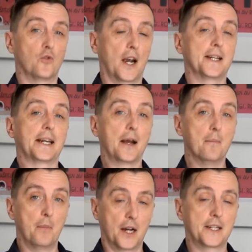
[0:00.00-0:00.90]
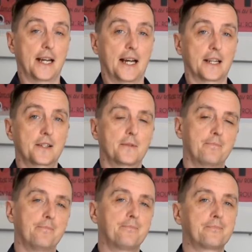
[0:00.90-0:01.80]
Writing podcast.
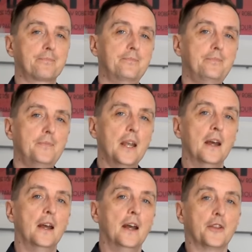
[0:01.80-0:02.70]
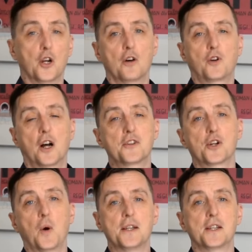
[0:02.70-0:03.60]
The Law of
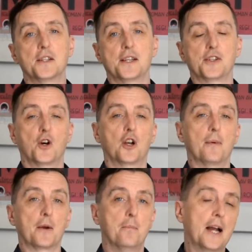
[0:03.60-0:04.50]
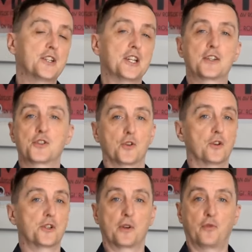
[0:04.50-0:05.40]
Consequences is all about magic,
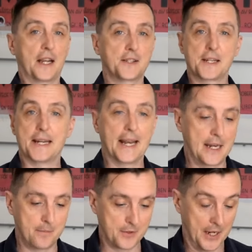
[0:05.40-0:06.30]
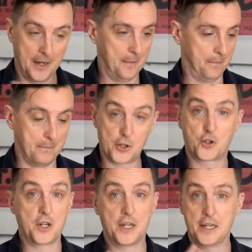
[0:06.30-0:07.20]
swords with fancy names,
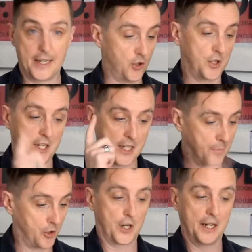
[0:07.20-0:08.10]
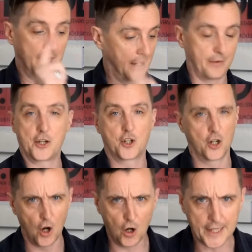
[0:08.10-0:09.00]
mystery, intrigue, betrayal,
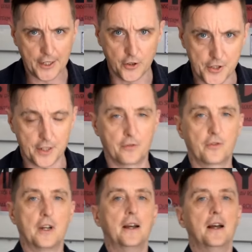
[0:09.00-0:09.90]
adventure, all that good stuff.